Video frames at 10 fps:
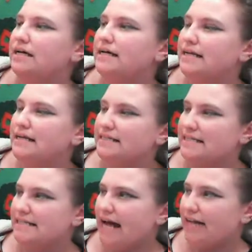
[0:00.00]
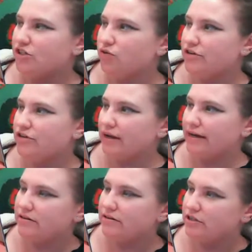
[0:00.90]
Does he snatch away
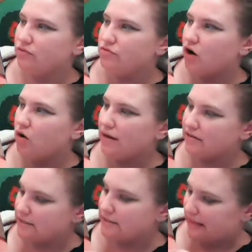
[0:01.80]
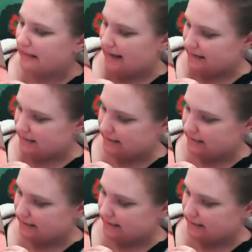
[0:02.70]
dreidels so no one else plays?